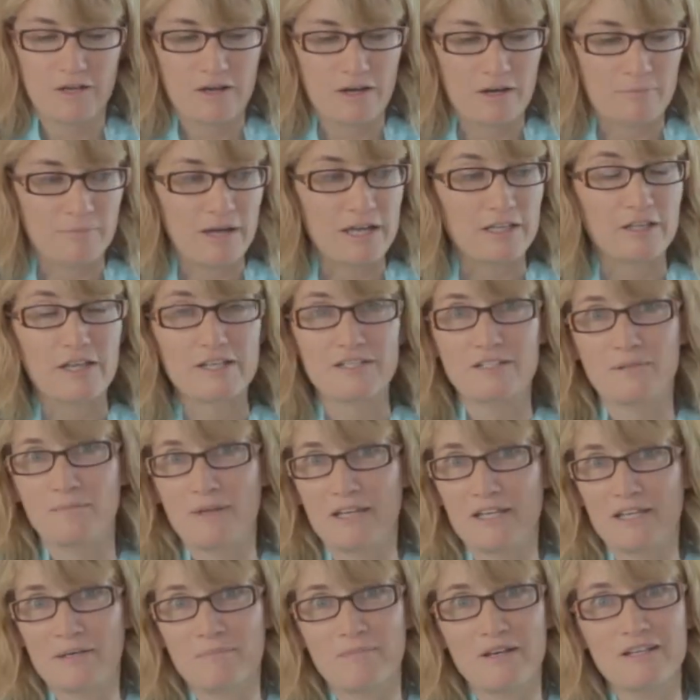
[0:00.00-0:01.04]
Um, I like to
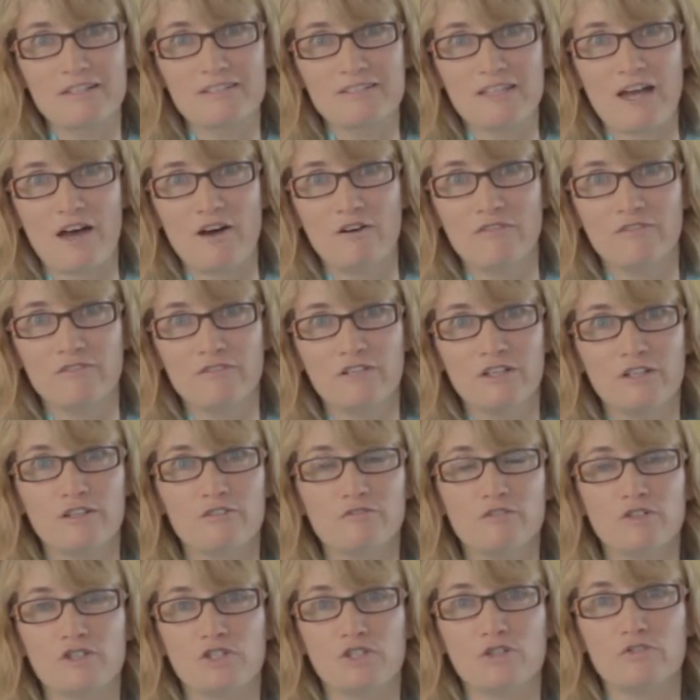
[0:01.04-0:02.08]
make it myself
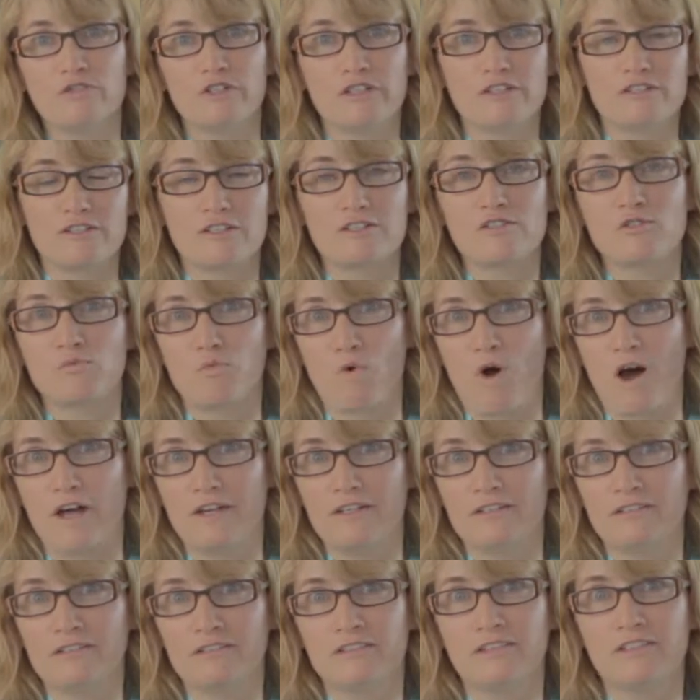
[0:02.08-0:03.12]
for two reasons.
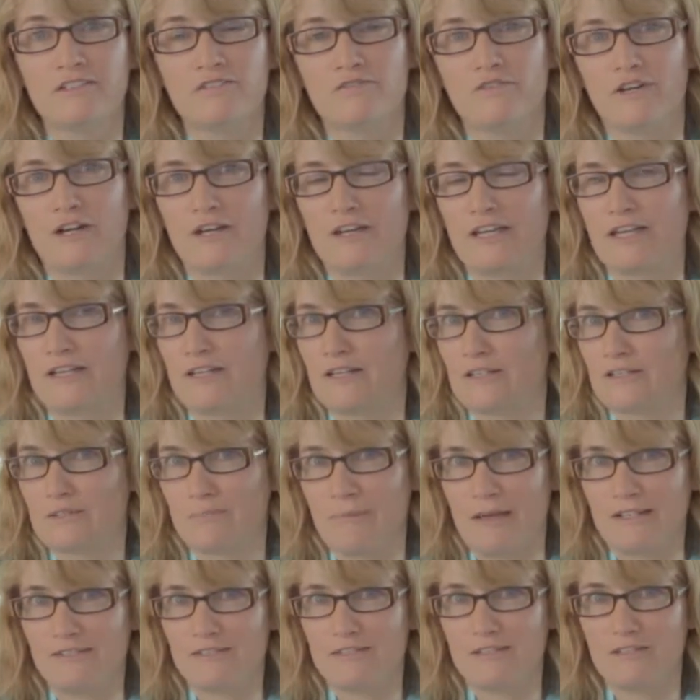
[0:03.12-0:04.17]
One, it's very
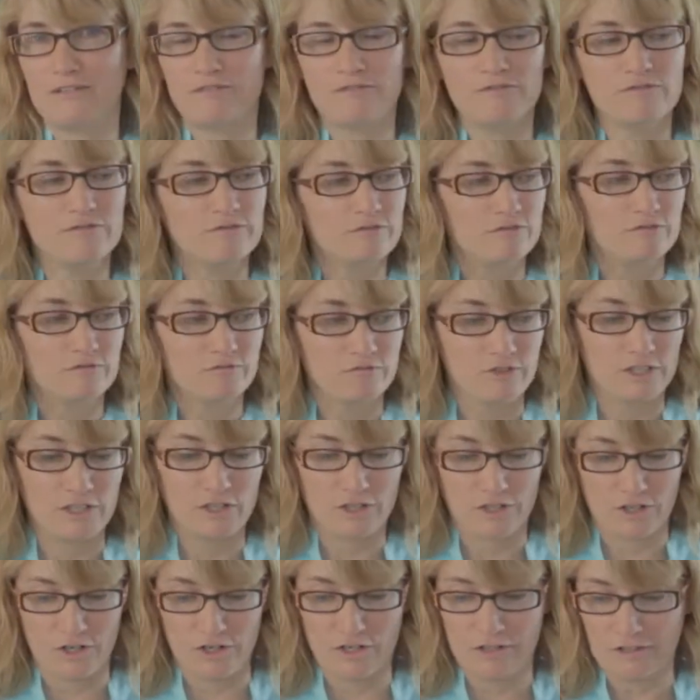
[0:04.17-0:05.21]
inexpensive,
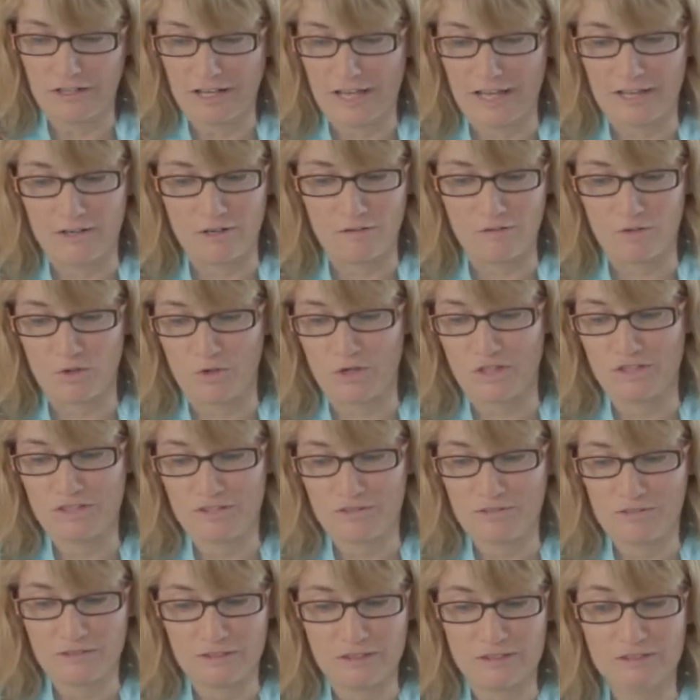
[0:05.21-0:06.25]
vinegar, and of
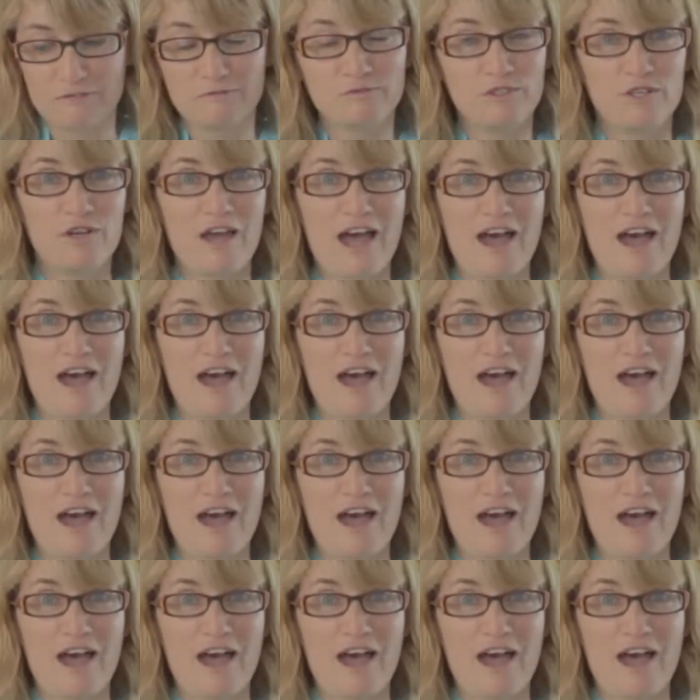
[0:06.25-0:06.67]
course you